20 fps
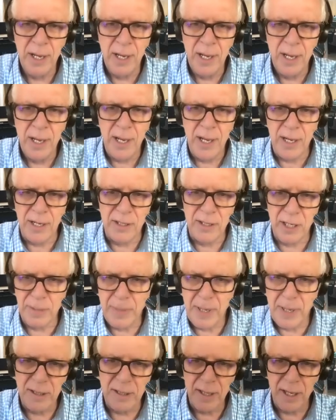is to
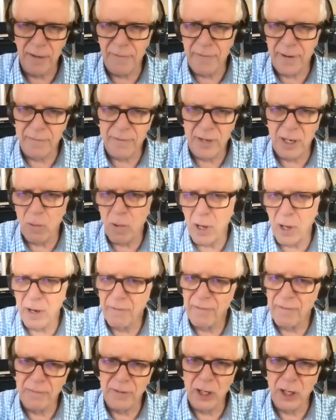speak to the 51 or
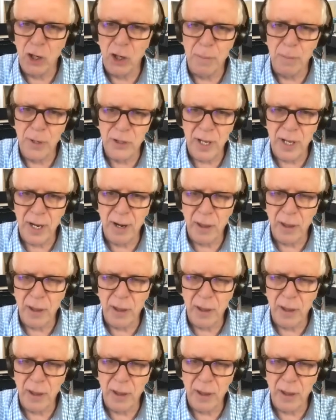52%